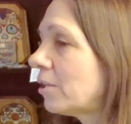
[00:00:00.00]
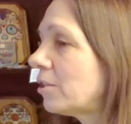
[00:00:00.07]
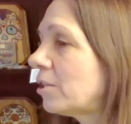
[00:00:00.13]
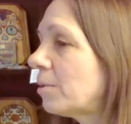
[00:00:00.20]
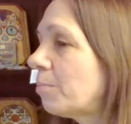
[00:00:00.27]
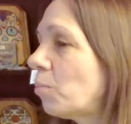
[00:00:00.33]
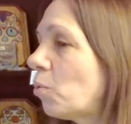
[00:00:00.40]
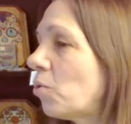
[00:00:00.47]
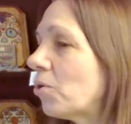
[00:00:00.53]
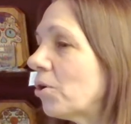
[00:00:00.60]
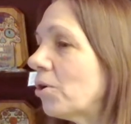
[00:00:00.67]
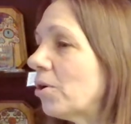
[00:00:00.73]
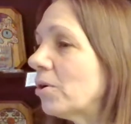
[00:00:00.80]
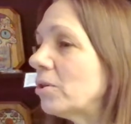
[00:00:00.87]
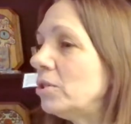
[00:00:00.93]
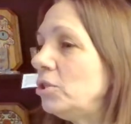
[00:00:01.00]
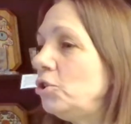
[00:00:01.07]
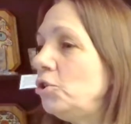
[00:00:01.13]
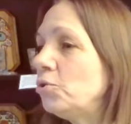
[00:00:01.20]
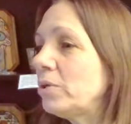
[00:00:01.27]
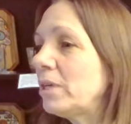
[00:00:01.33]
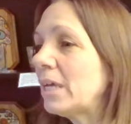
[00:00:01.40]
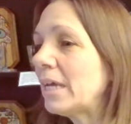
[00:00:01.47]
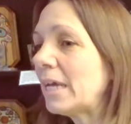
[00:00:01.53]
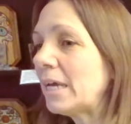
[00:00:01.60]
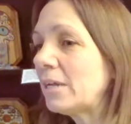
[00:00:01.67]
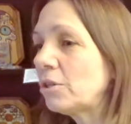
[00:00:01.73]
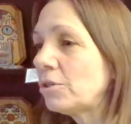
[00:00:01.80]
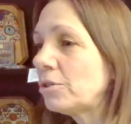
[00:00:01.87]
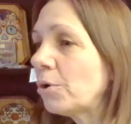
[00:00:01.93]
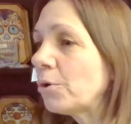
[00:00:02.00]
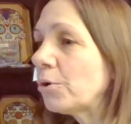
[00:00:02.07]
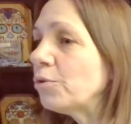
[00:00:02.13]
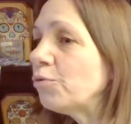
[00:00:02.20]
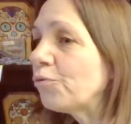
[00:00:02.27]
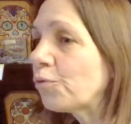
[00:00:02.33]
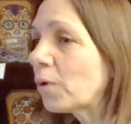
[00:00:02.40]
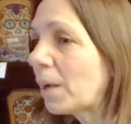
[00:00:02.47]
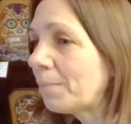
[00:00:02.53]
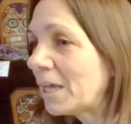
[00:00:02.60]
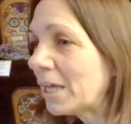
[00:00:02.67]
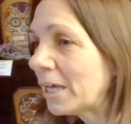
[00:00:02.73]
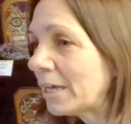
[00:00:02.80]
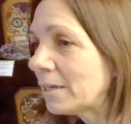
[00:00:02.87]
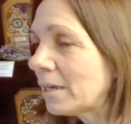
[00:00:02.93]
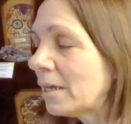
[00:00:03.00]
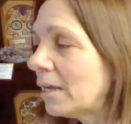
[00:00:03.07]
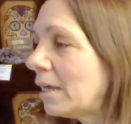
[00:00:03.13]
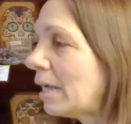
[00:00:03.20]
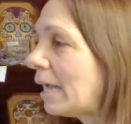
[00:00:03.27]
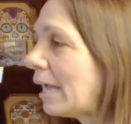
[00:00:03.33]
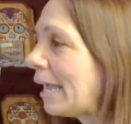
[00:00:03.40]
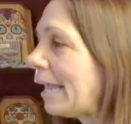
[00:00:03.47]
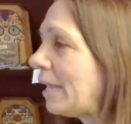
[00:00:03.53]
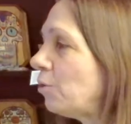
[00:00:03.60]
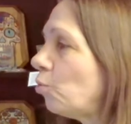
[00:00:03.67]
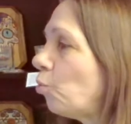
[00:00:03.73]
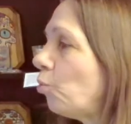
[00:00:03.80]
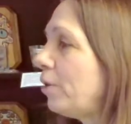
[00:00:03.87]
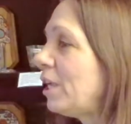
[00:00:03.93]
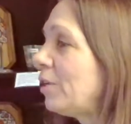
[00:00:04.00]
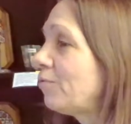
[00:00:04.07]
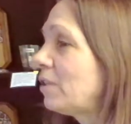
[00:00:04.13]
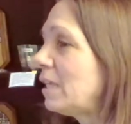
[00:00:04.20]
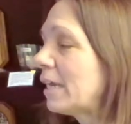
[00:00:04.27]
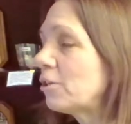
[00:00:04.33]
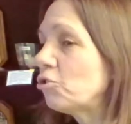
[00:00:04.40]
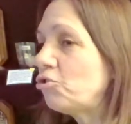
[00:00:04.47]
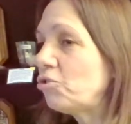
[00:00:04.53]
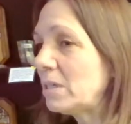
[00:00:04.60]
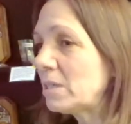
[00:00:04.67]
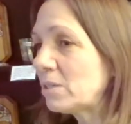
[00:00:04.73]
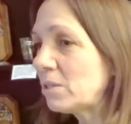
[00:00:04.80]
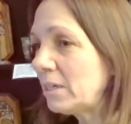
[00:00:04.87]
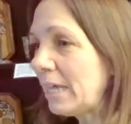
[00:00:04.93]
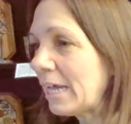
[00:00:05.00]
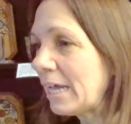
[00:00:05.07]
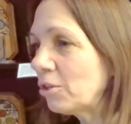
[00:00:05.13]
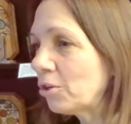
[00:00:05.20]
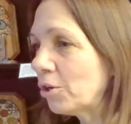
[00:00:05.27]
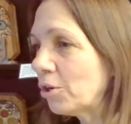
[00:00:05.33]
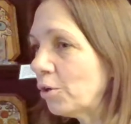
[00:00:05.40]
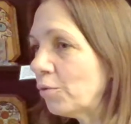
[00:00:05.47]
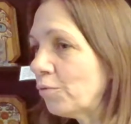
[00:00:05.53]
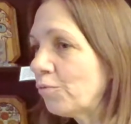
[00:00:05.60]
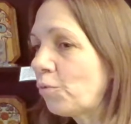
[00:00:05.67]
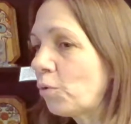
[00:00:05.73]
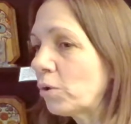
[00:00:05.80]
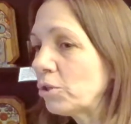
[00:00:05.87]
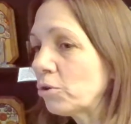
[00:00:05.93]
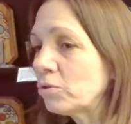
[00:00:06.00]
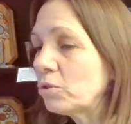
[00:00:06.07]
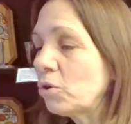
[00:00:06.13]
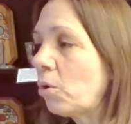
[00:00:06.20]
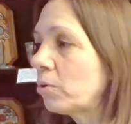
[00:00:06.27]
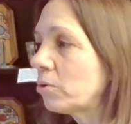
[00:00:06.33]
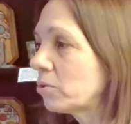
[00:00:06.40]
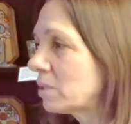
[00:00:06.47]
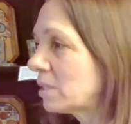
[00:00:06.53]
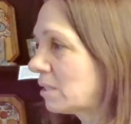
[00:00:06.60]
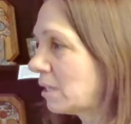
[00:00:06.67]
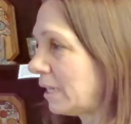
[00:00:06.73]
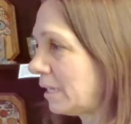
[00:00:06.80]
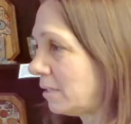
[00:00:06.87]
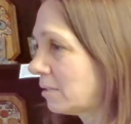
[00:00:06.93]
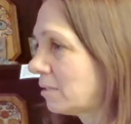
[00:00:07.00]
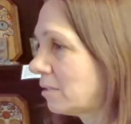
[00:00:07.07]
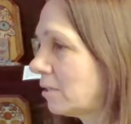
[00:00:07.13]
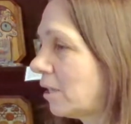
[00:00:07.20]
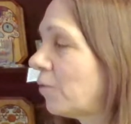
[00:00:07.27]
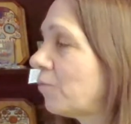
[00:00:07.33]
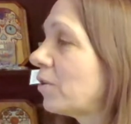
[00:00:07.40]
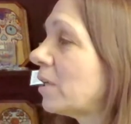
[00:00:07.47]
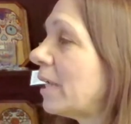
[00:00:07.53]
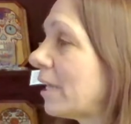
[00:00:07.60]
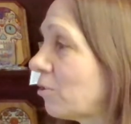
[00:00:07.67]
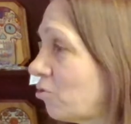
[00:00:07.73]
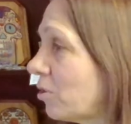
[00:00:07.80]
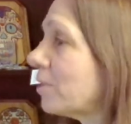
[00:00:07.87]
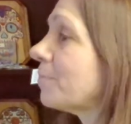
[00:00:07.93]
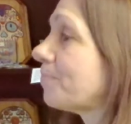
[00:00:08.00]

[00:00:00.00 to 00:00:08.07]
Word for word: the more you can learn from it and weave the energies together for your total state of connection.